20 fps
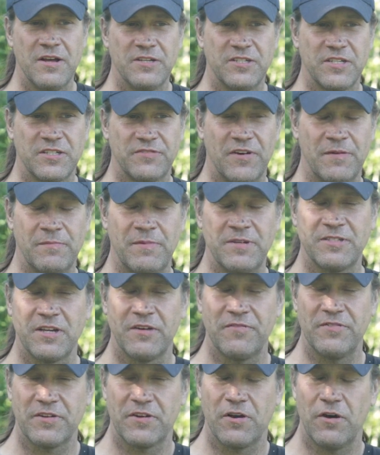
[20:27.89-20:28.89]
just find
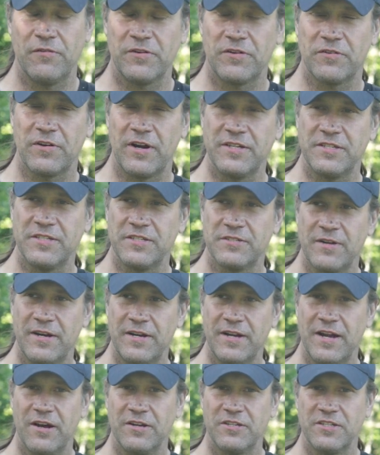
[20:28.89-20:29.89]
myself in the COVID crisis
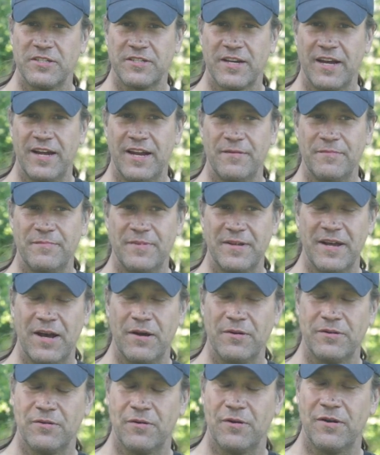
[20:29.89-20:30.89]
right now, just kind of being
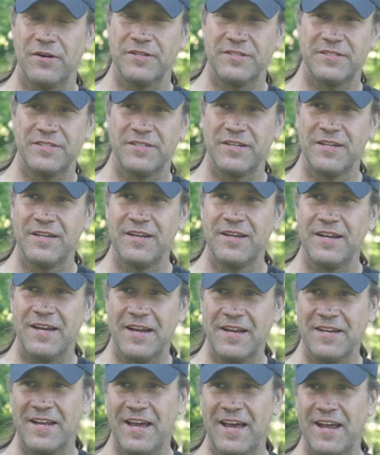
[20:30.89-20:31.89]
outdoors
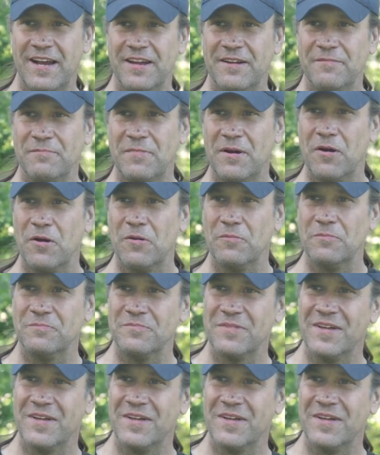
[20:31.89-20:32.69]
in Canada, my home.